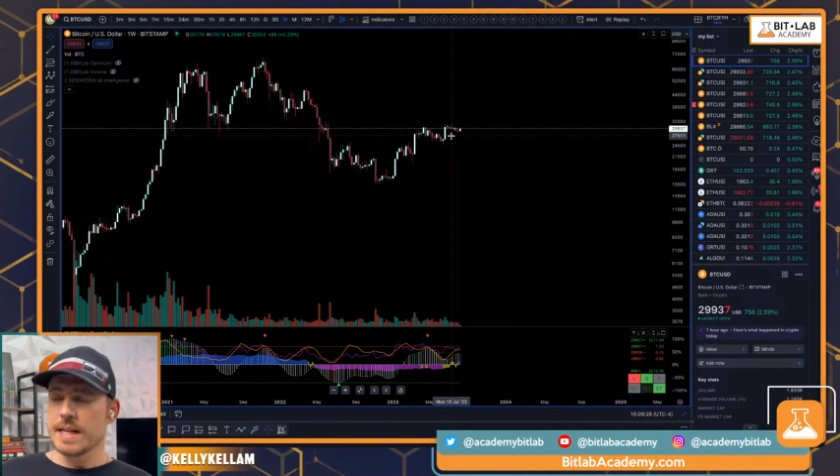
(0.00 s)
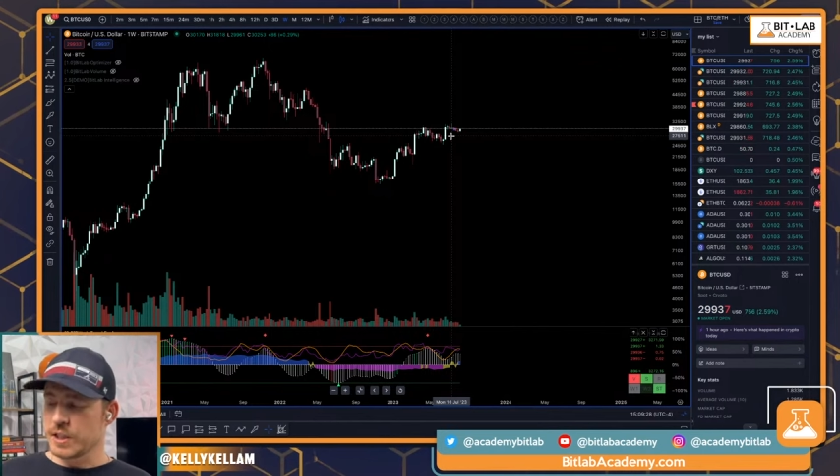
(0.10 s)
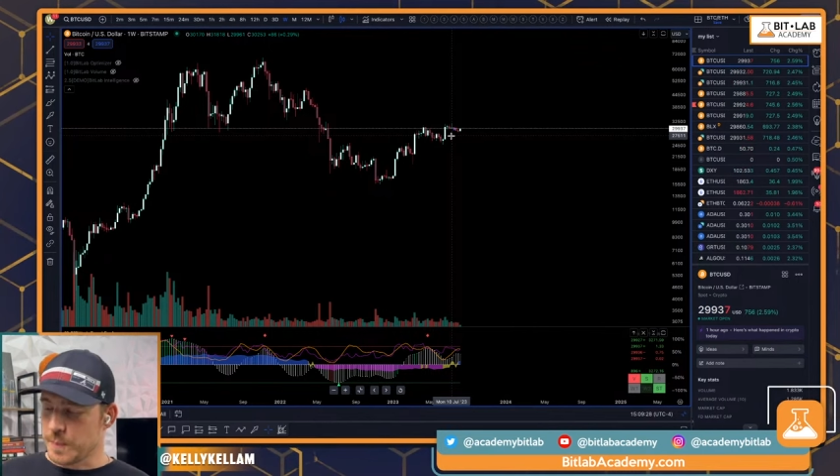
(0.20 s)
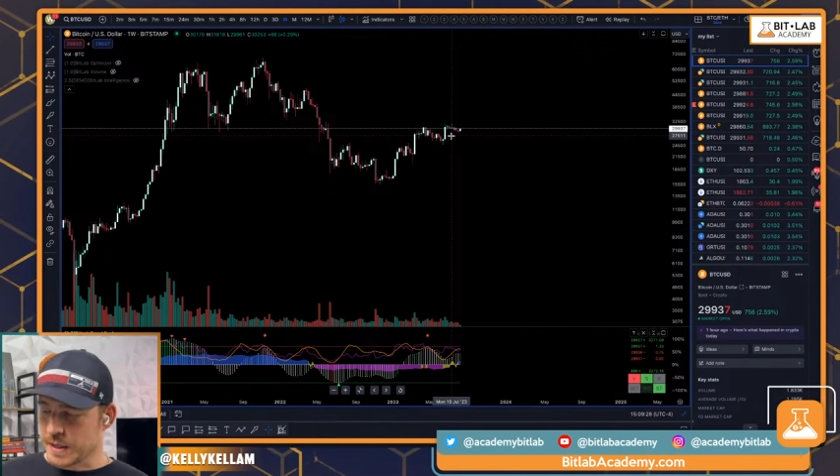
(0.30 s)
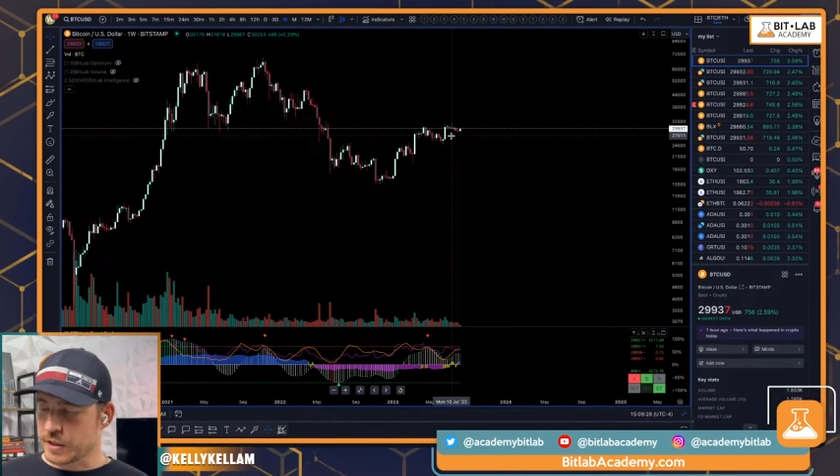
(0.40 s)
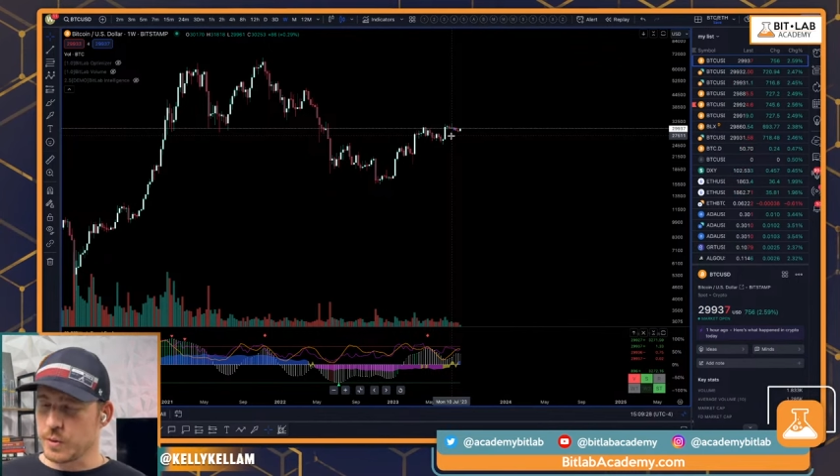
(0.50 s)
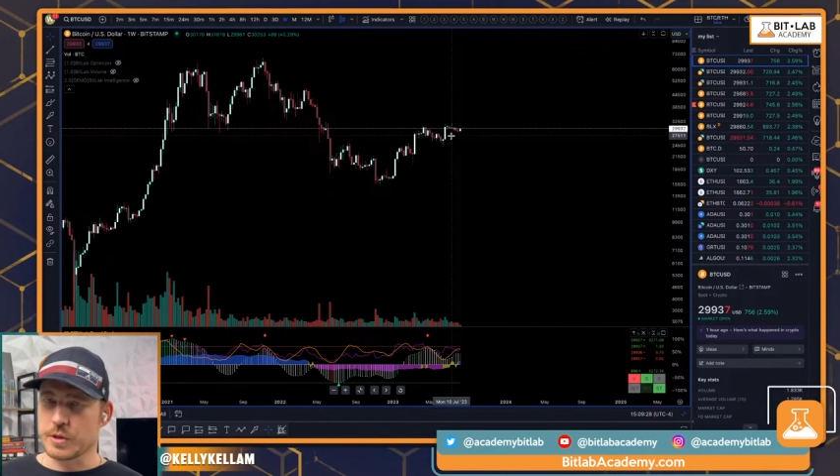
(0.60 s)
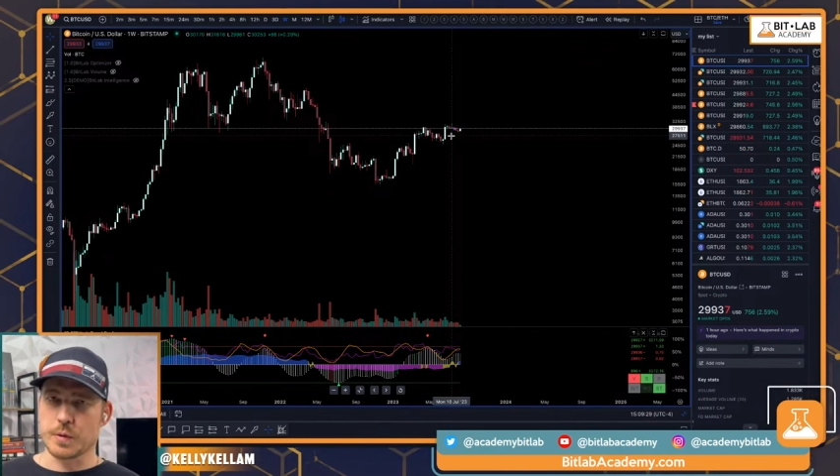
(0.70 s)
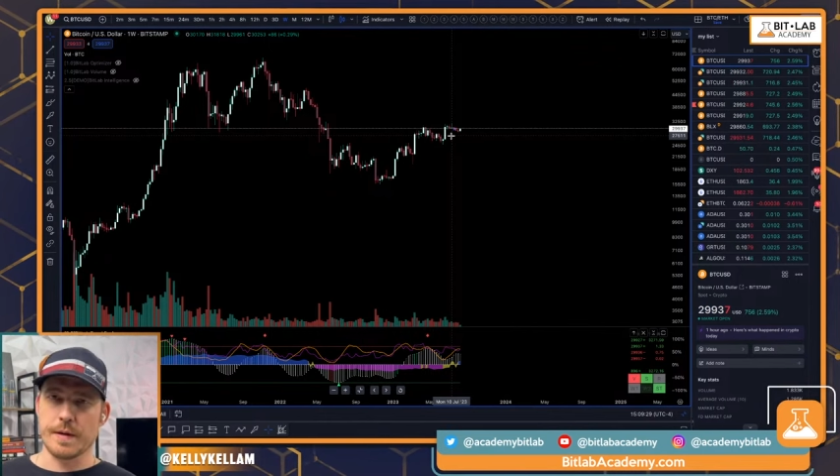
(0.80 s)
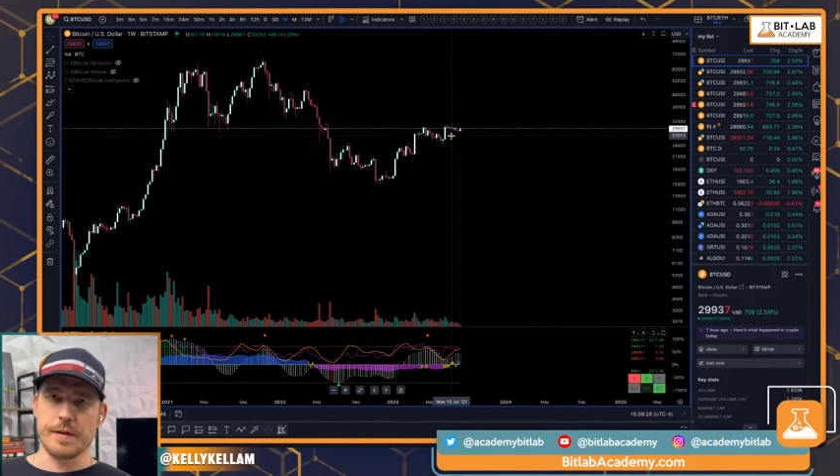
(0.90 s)
especially with
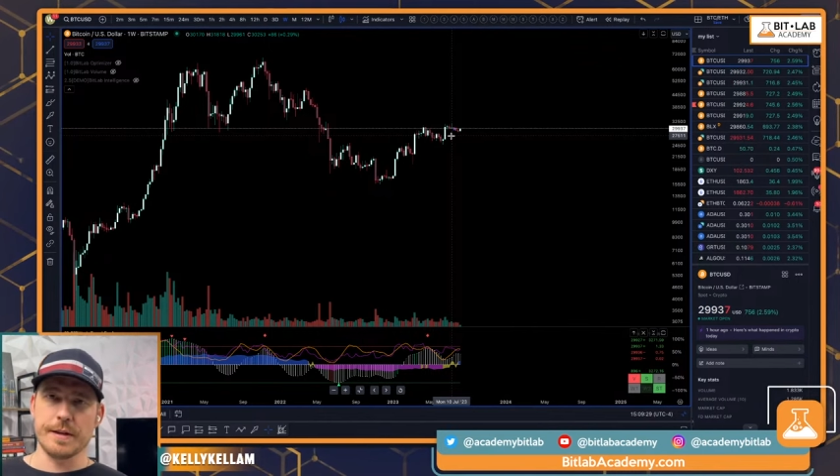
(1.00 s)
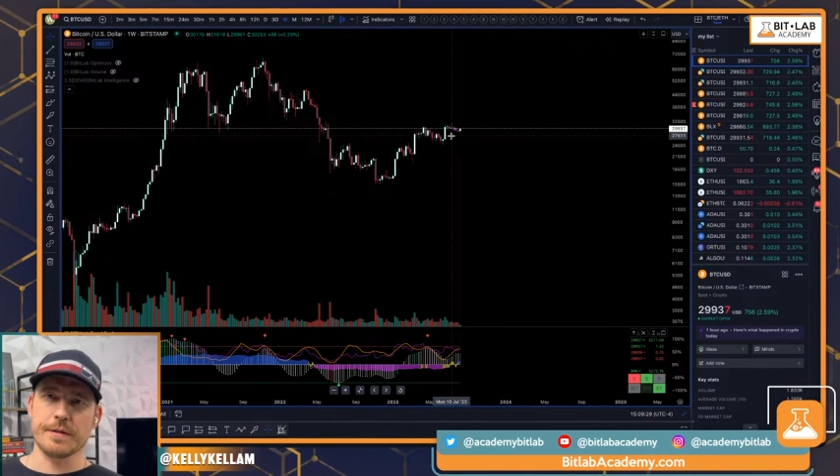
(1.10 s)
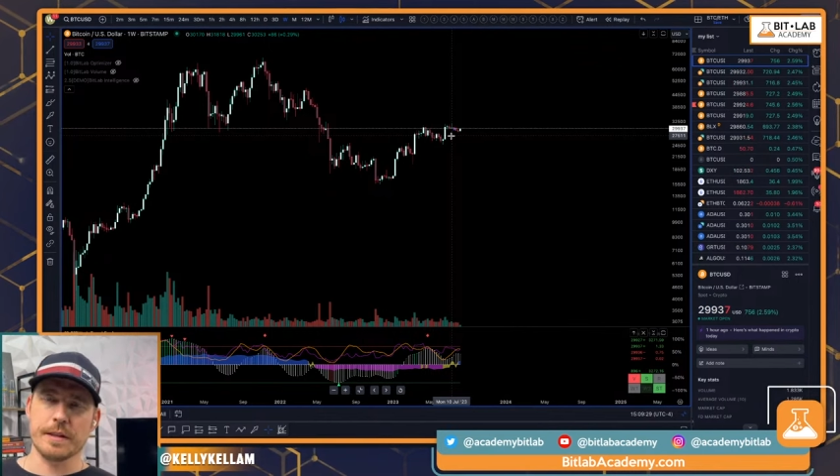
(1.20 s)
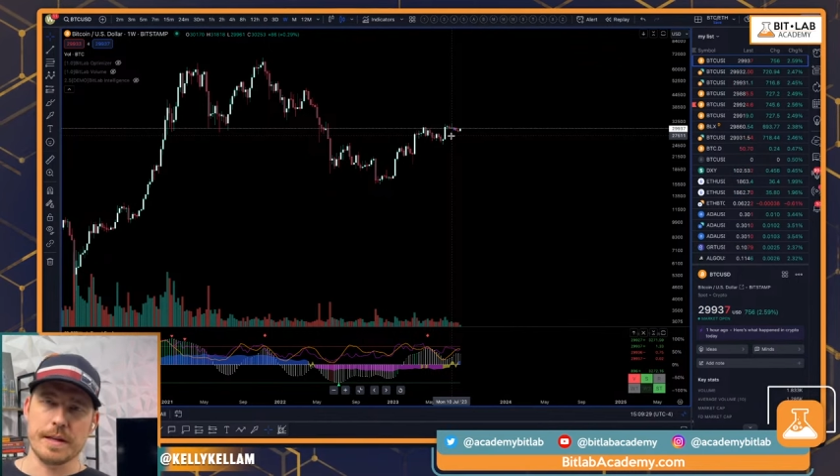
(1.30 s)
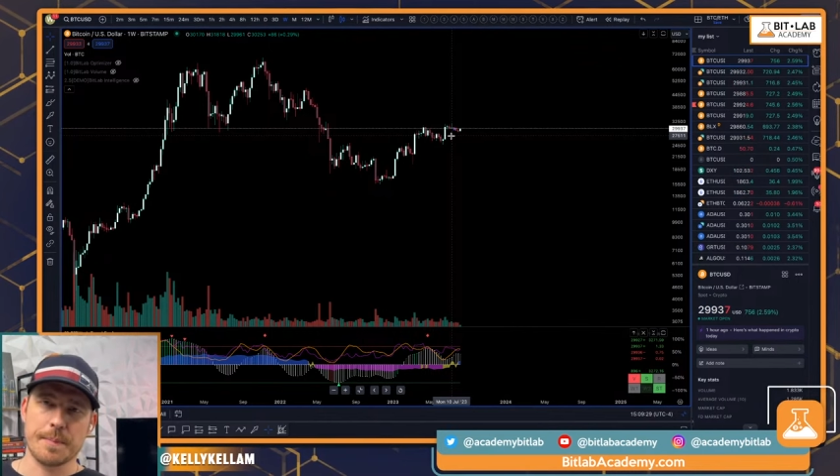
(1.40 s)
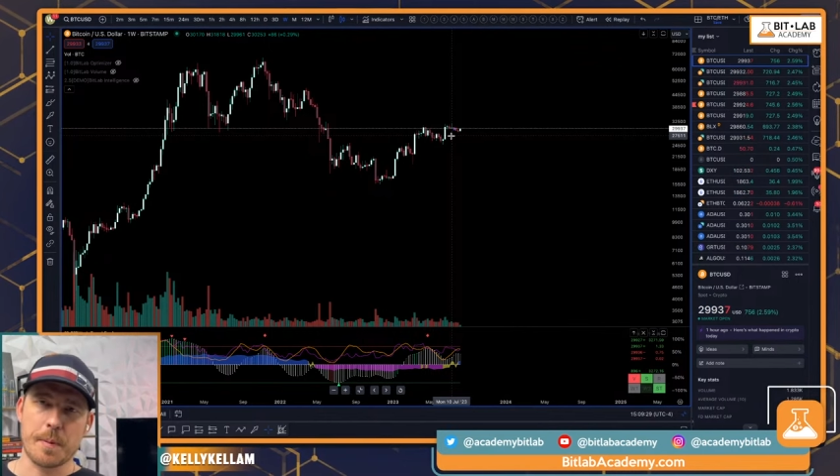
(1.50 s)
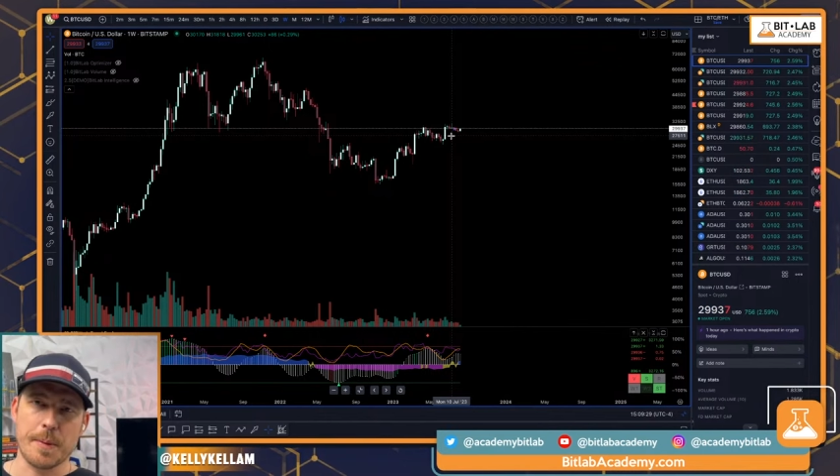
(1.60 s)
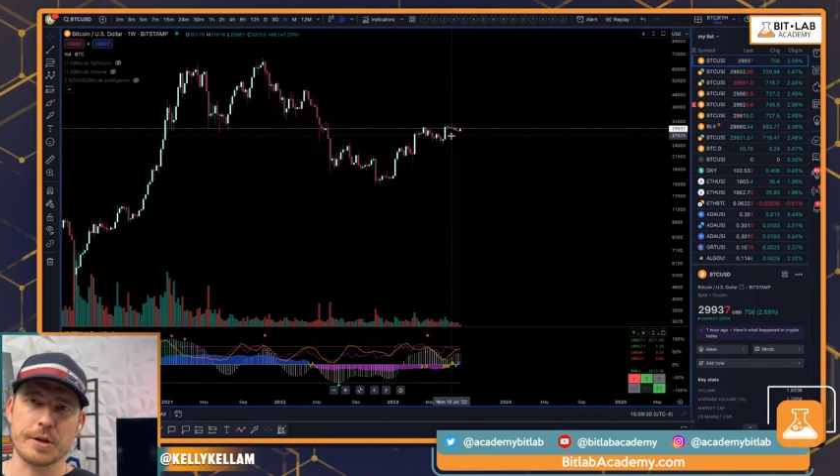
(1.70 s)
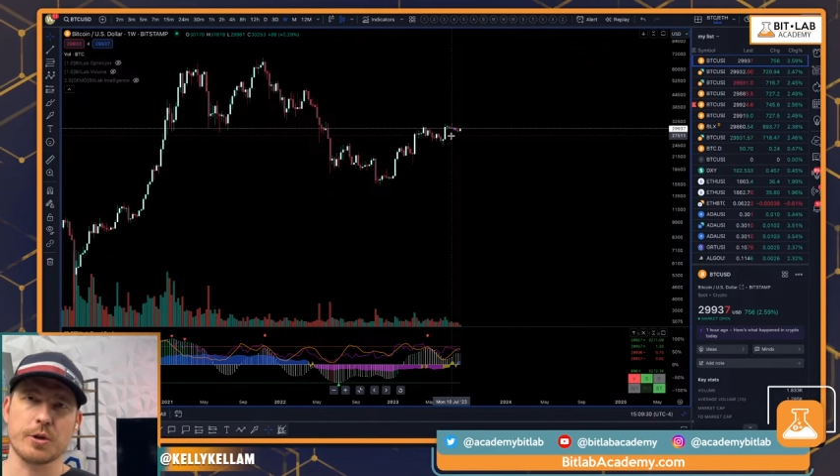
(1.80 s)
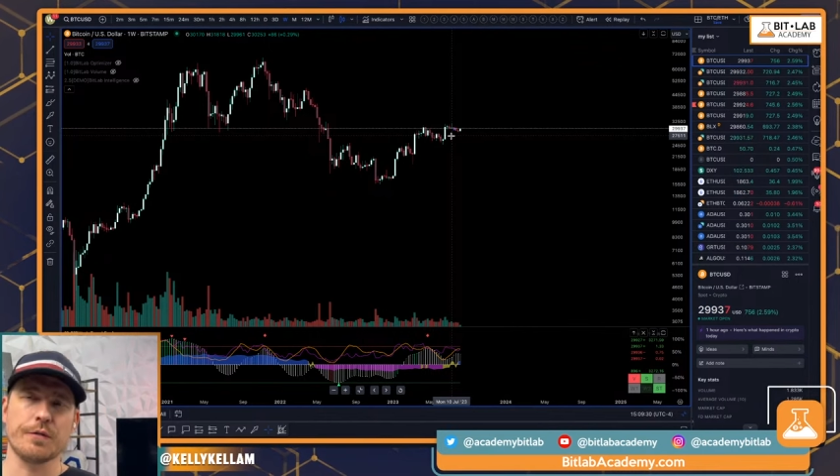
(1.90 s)
derivatives and
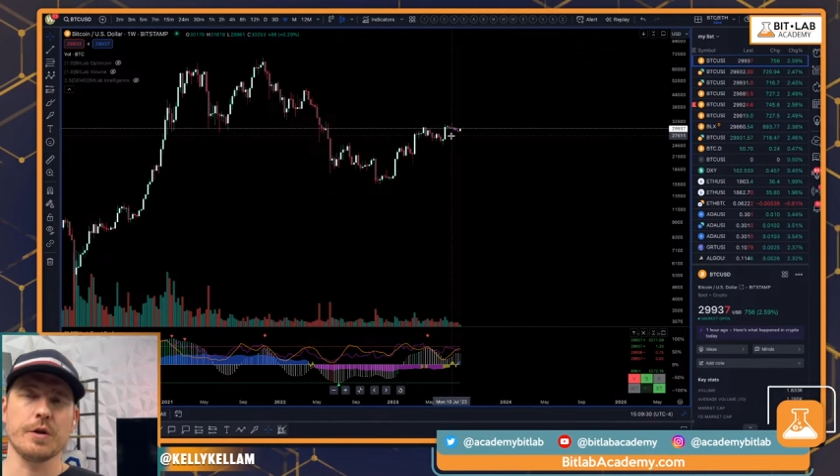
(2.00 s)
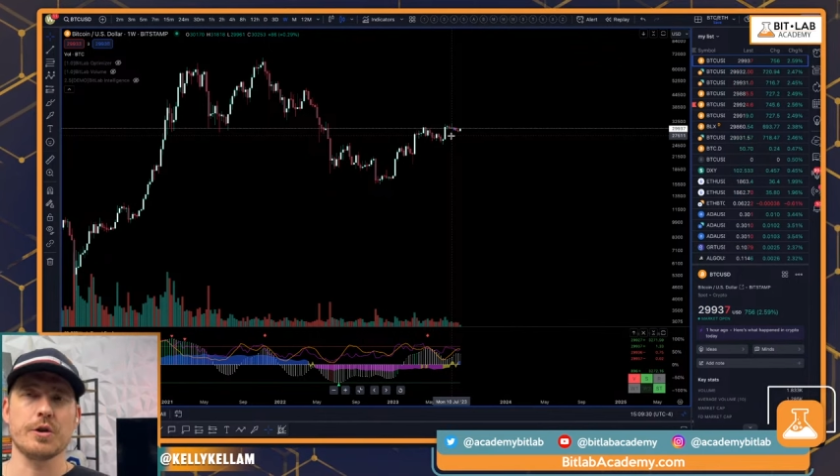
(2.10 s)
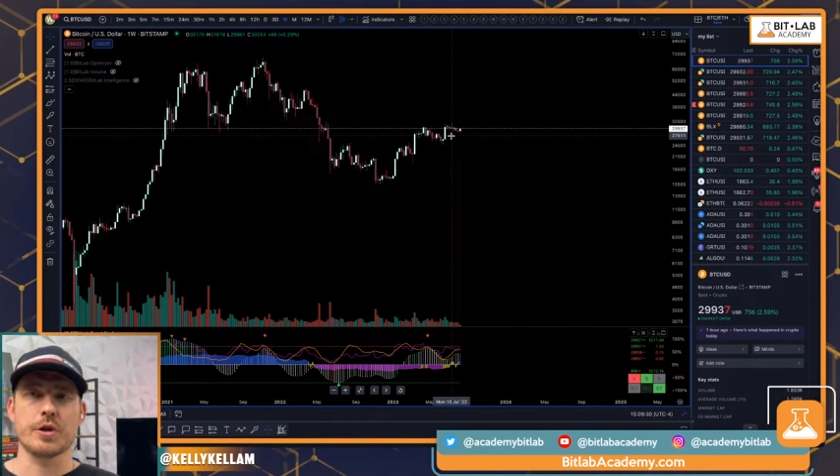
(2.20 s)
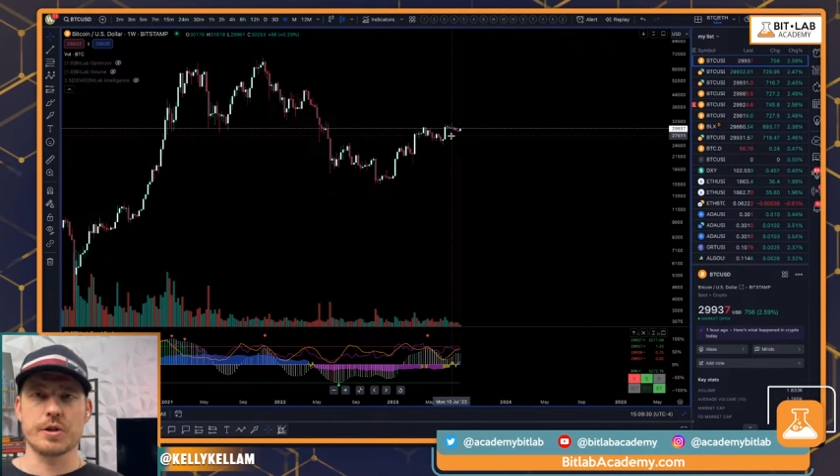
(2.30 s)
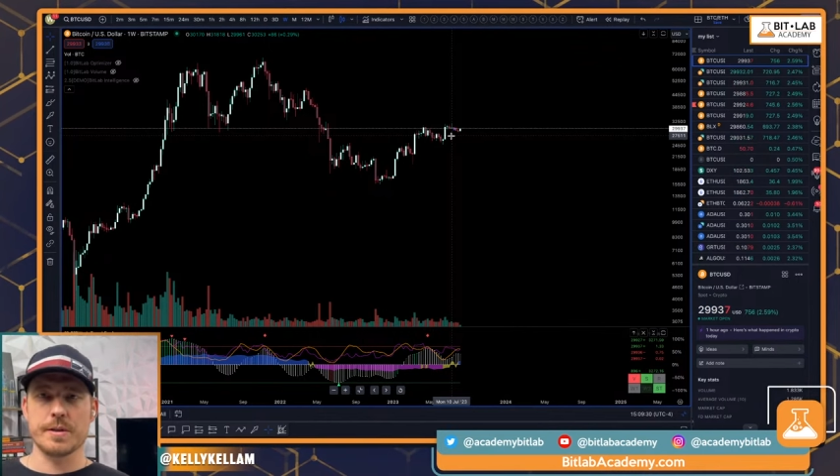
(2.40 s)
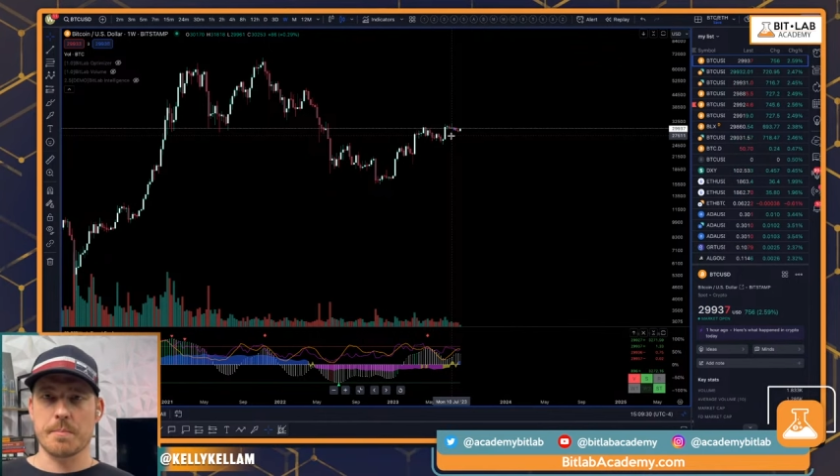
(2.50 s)
perpetual futures